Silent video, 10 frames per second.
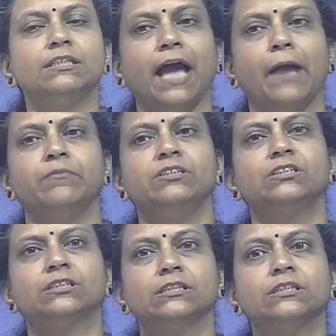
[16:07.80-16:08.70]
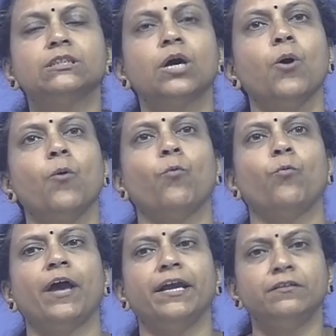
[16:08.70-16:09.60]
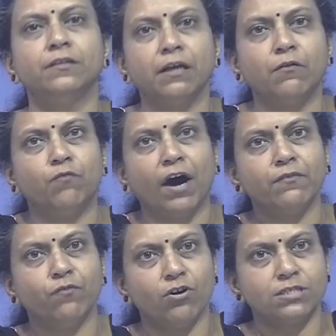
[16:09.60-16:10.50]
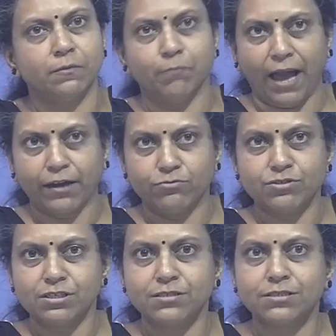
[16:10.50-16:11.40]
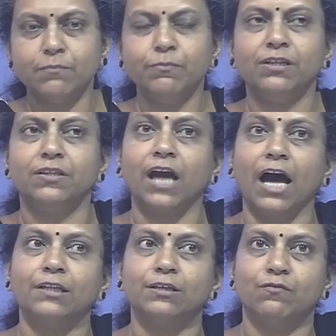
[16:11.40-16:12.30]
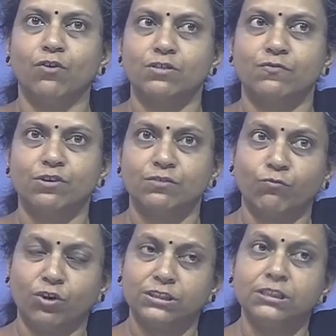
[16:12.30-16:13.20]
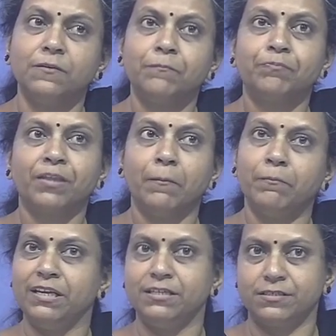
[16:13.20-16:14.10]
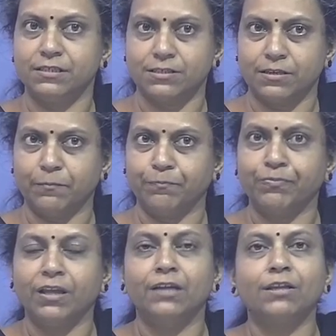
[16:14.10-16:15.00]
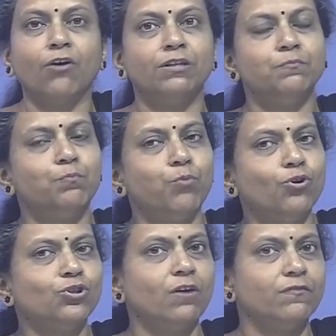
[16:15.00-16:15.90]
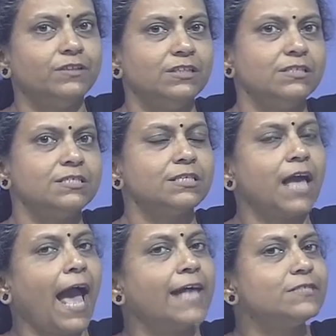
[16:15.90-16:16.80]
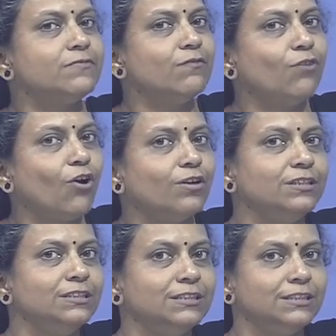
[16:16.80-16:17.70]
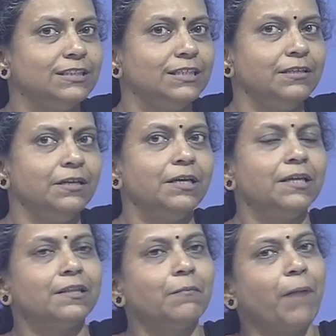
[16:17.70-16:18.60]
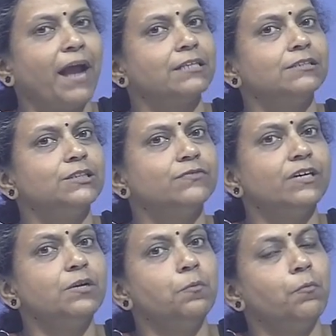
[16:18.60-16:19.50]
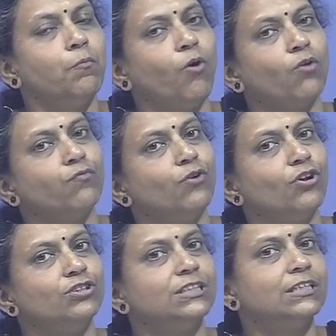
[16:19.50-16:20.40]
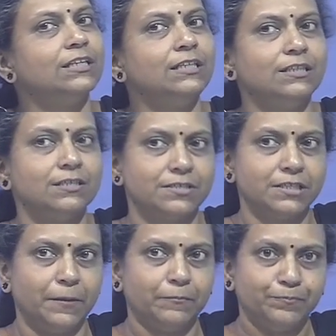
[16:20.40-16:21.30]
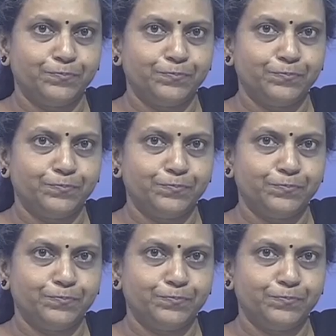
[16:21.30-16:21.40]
dimensions where one was a macro system, the other was, was, a milli system. Now, in both of these as we have already seen the patterns were morphologically the same.